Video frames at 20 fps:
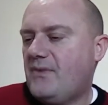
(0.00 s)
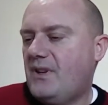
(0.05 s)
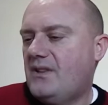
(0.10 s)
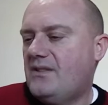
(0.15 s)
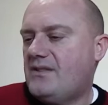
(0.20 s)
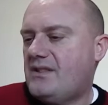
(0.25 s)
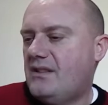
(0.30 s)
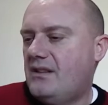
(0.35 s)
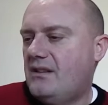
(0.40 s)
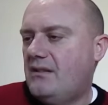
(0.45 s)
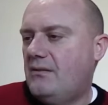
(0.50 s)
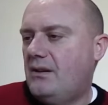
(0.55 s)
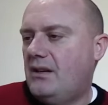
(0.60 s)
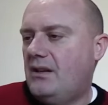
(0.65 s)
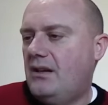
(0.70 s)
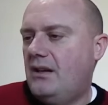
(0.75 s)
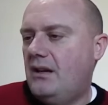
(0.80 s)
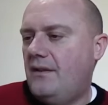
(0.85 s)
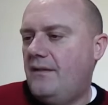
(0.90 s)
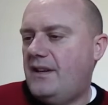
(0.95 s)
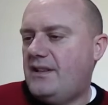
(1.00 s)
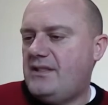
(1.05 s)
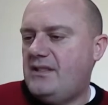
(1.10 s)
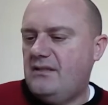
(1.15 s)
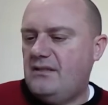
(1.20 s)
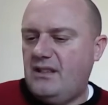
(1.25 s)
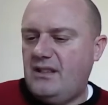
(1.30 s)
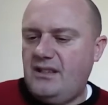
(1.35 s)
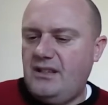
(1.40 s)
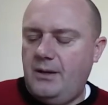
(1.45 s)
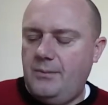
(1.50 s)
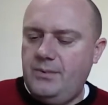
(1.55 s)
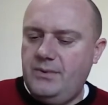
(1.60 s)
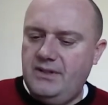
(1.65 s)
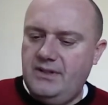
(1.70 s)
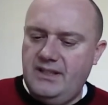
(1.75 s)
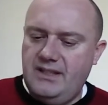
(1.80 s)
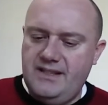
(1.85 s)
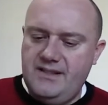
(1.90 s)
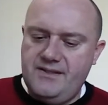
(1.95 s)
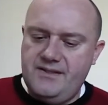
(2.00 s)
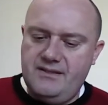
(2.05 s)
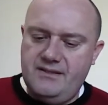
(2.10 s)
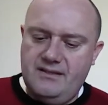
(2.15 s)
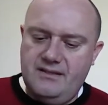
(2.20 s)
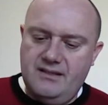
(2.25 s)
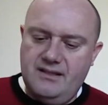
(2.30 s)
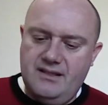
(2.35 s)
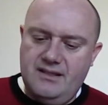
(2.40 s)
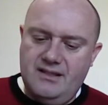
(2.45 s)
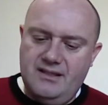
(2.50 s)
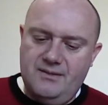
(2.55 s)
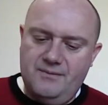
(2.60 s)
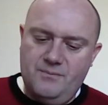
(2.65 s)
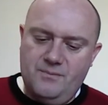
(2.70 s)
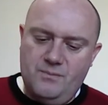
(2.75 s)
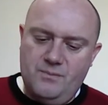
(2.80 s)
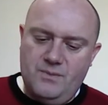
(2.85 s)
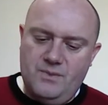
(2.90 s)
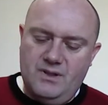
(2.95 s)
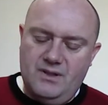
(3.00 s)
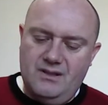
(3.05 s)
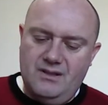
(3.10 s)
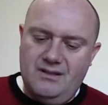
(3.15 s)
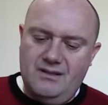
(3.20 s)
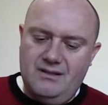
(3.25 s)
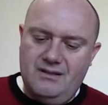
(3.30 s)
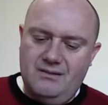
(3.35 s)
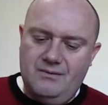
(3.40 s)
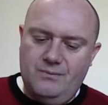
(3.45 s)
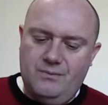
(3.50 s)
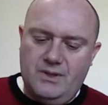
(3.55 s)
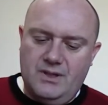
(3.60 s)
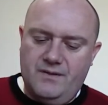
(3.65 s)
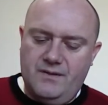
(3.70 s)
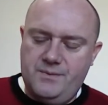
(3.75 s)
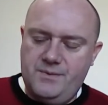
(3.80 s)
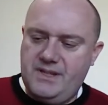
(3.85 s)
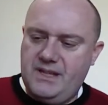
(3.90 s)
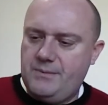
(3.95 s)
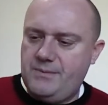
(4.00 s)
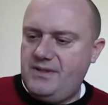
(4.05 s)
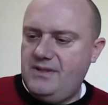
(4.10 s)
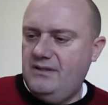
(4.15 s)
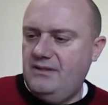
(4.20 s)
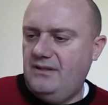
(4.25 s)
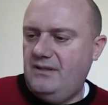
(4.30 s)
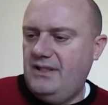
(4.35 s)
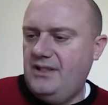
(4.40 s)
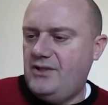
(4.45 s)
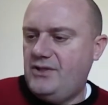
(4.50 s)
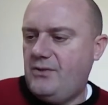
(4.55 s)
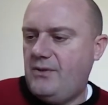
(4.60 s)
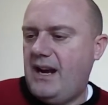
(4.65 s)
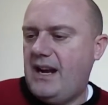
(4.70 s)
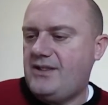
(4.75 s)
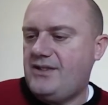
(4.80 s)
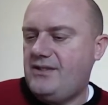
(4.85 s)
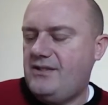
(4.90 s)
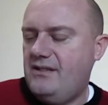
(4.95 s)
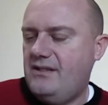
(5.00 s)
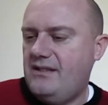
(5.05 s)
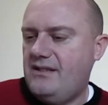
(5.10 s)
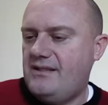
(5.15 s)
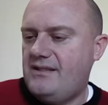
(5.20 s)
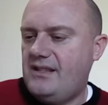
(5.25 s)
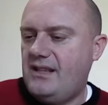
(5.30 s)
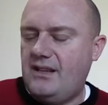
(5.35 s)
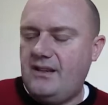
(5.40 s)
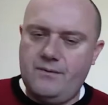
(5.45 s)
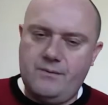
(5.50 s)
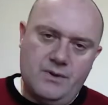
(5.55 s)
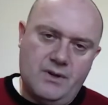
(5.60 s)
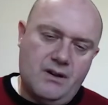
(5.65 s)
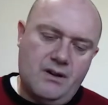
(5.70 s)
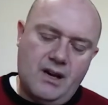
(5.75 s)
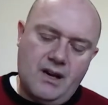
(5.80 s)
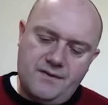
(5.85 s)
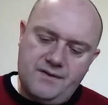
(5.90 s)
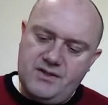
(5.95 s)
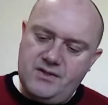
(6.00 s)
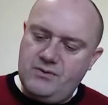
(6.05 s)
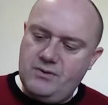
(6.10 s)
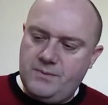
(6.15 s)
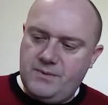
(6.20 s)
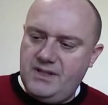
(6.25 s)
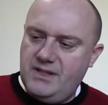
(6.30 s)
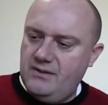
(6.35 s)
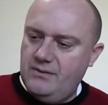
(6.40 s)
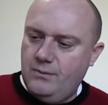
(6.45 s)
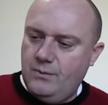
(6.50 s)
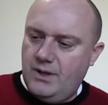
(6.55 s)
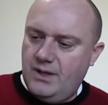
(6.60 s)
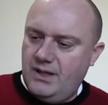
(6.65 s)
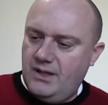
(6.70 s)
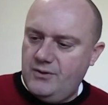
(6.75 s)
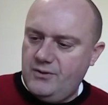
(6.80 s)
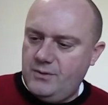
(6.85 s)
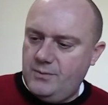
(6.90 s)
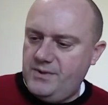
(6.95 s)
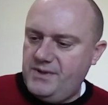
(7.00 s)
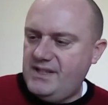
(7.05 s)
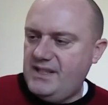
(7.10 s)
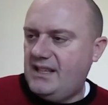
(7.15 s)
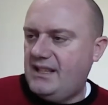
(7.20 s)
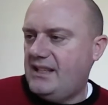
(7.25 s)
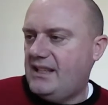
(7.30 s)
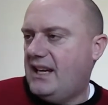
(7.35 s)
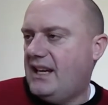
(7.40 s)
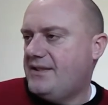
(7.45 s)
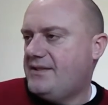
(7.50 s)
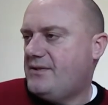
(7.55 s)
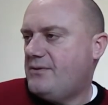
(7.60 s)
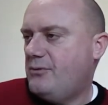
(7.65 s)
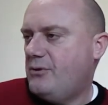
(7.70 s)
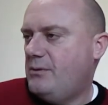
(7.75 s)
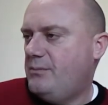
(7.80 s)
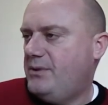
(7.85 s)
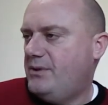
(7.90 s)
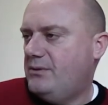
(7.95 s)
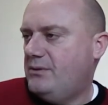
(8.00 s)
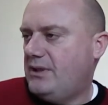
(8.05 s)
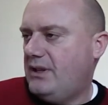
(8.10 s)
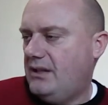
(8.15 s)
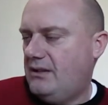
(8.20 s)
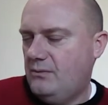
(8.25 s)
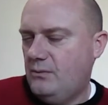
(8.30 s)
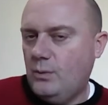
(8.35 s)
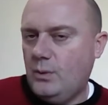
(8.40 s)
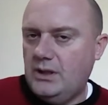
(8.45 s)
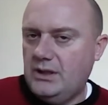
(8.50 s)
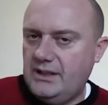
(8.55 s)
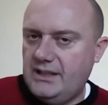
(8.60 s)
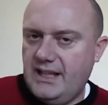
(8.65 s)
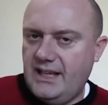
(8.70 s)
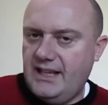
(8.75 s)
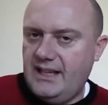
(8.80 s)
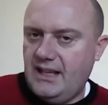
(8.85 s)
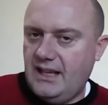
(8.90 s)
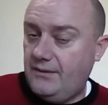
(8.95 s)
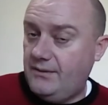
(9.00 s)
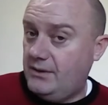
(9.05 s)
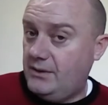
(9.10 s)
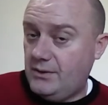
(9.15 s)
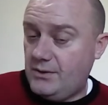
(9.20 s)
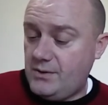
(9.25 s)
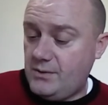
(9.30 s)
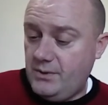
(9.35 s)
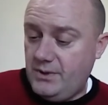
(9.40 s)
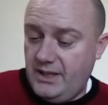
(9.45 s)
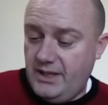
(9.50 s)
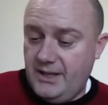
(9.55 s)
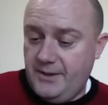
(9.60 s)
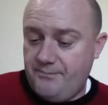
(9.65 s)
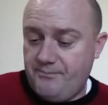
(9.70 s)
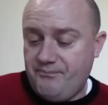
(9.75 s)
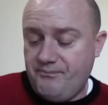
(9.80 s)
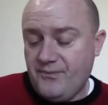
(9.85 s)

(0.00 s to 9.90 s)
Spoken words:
So I've actually got a couple of these, and one of them's absolutely trashed to the extent of where I've stripped it 100% down to rebuild it one day. Haven't got to it yet.